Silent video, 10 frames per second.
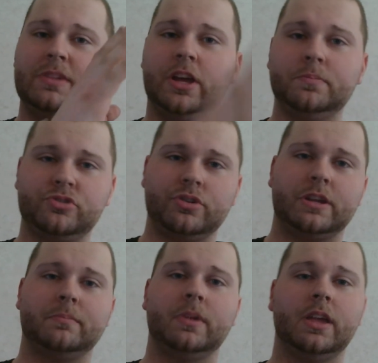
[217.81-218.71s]
the
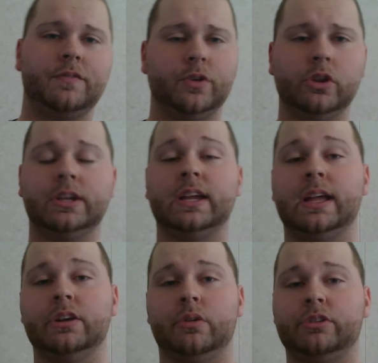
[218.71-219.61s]
upstream, if you're looking
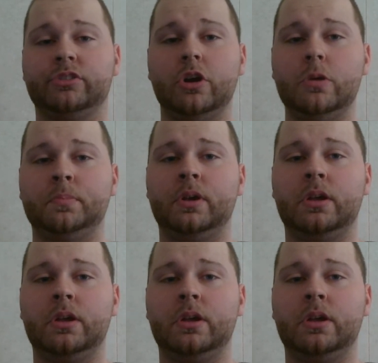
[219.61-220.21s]
at it on a scope,